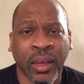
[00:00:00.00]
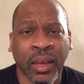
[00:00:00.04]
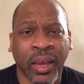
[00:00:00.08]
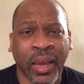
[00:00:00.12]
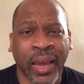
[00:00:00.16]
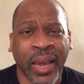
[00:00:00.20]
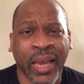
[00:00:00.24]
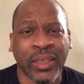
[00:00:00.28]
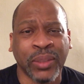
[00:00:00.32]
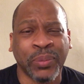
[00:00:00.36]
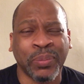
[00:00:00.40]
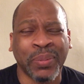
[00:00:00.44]

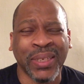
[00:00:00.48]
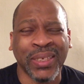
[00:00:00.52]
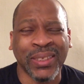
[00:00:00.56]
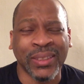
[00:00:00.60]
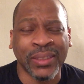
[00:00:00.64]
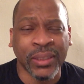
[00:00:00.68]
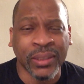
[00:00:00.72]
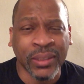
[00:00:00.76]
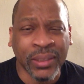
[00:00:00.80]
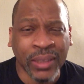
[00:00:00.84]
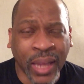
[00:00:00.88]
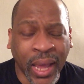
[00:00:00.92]
has been
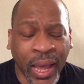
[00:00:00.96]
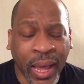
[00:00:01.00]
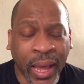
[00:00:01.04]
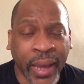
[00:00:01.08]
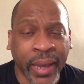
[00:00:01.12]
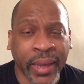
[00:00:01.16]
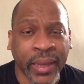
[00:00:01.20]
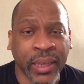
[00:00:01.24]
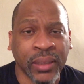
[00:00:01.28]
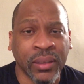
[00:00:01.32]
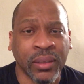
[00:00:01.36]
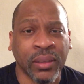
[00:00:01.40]

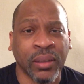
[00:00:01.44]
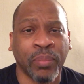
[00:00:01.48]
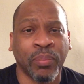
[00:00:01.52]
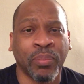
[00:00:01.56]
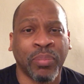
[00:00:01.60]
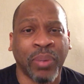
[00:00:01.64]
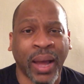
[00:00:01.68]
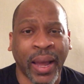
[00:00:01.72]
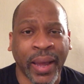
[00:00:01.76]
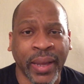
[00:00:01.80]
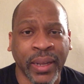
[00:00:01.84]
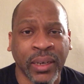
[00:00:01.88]
denying the
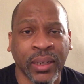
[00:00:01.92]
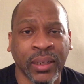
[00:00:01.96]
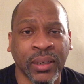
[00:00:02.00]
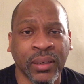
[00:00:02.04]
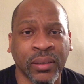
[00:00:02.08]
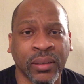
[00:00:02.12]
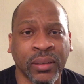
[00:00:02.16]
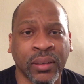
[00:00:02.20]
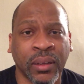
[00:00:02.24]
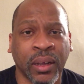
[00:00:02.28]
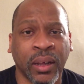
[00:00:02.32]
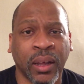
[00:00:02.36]
Biden